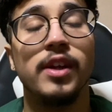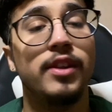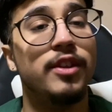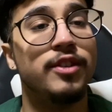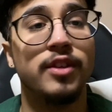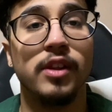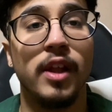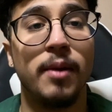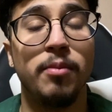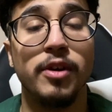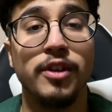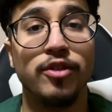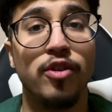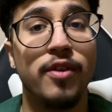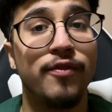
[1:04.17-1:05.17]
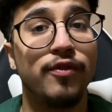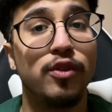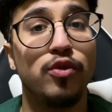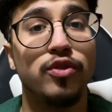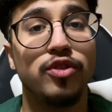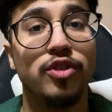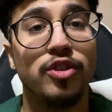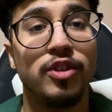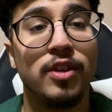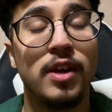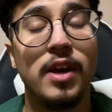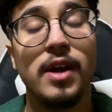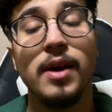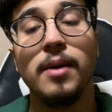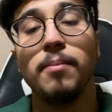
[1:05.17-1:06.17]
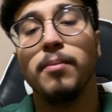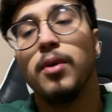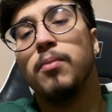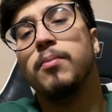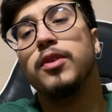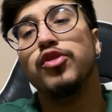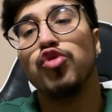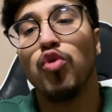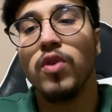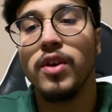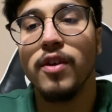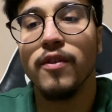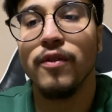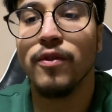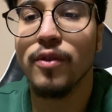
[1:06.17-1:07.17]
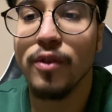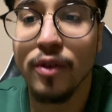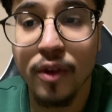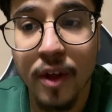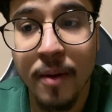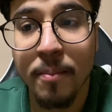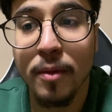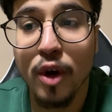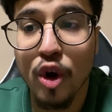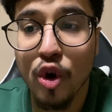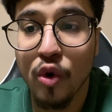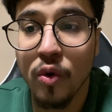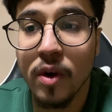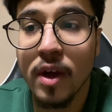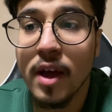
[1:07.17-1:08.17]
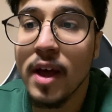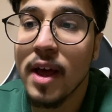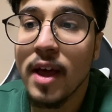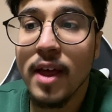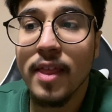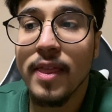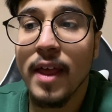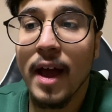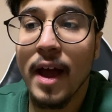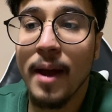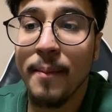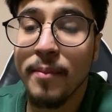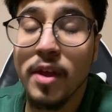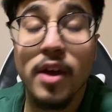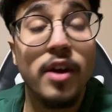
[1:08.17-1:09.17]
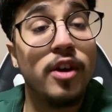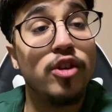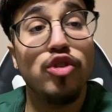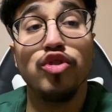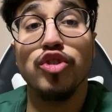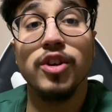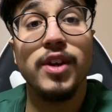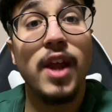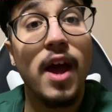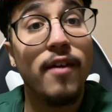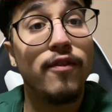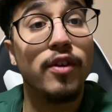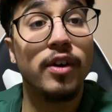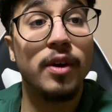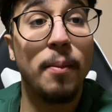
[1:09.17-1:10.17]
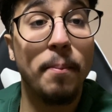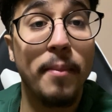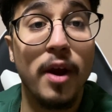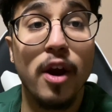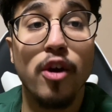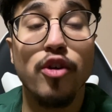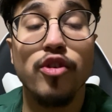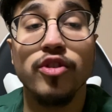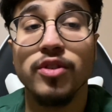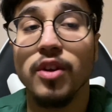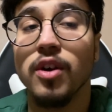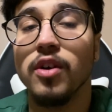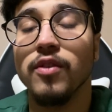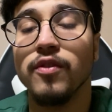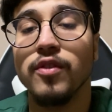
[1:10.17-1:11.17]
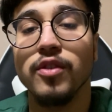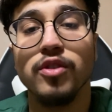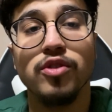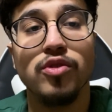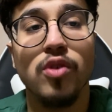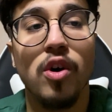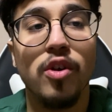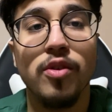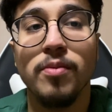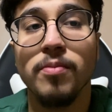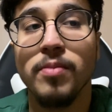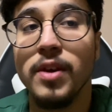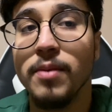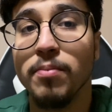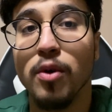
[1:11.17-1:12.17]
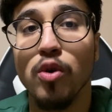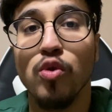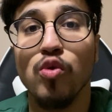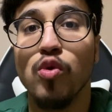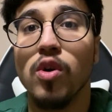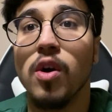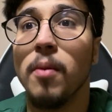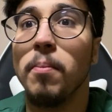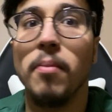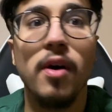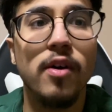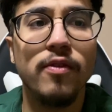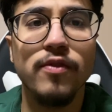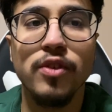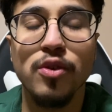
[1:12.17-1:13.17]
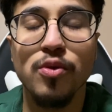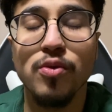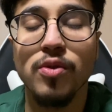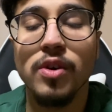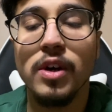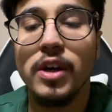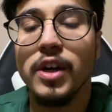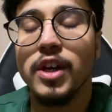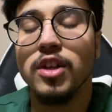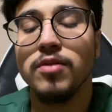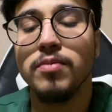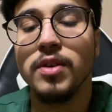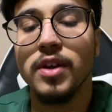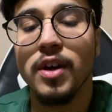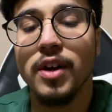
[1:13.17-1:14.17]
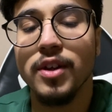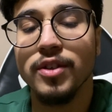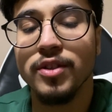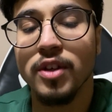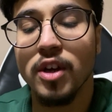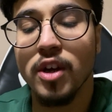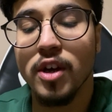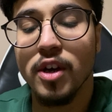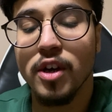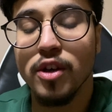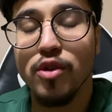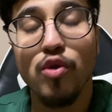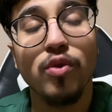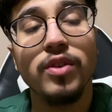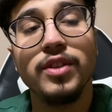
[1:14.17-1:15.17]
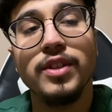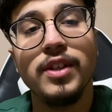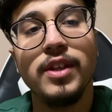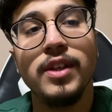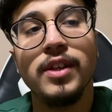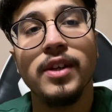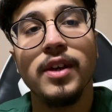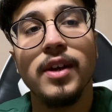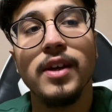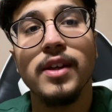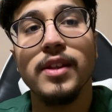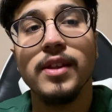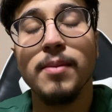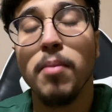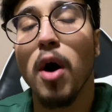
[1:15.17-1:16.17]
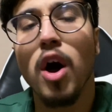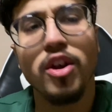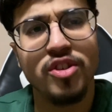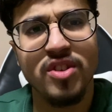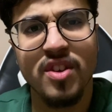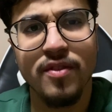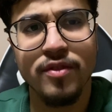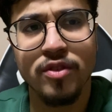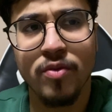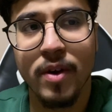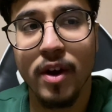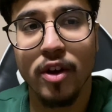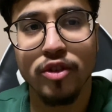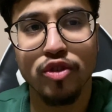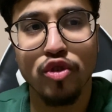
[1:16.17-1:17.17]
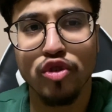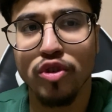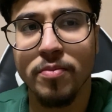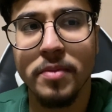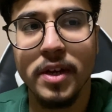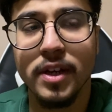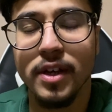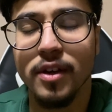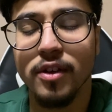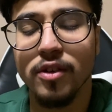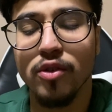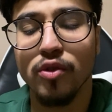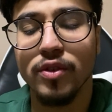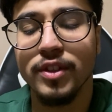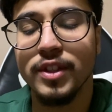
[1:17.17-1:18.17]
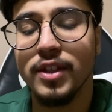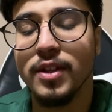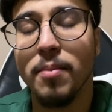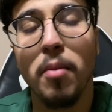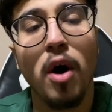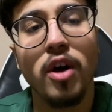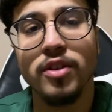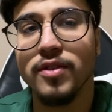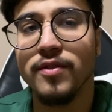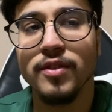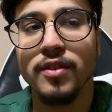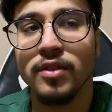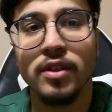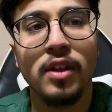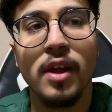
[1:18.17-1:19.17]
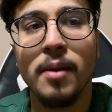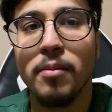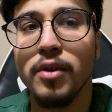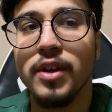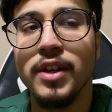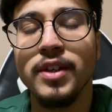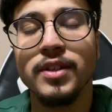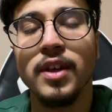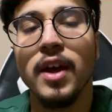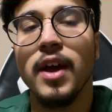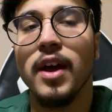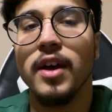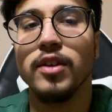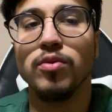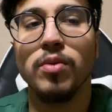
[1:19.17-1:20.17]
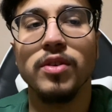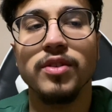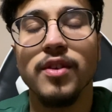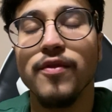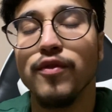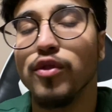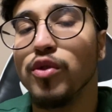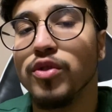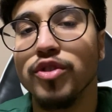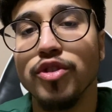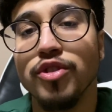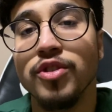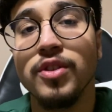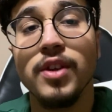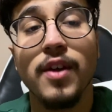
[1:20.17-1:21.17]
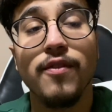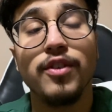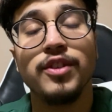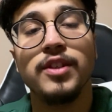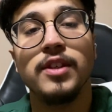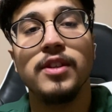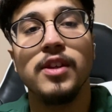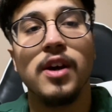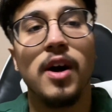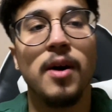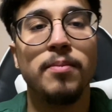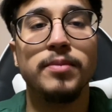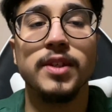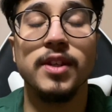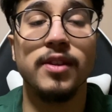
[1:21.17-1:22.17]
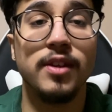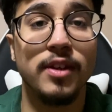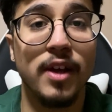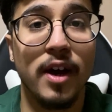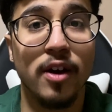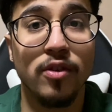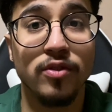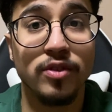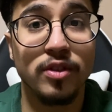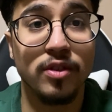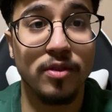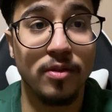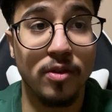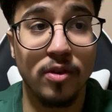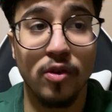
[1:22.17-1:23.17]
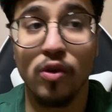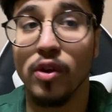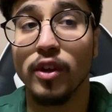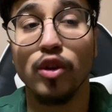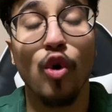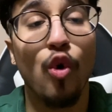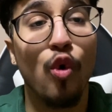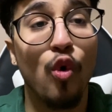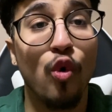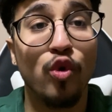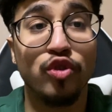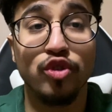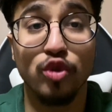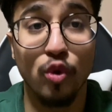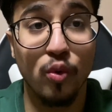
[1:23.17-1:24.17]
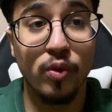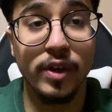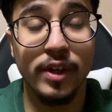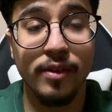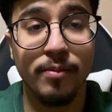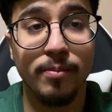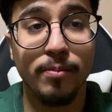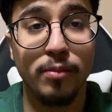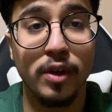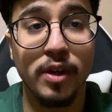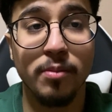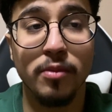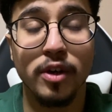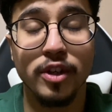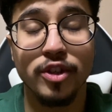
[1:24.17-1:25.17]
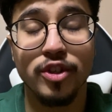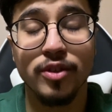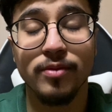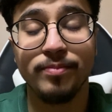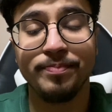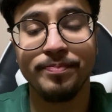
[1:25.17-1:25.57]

these celebrities or influencers. But majority of them know that you should never compare yourself to other people who are above you is because you only see the positives right on social media you only see the positives of celebrities as well as influencers you never see the ups and the downs or like the whole story pretty much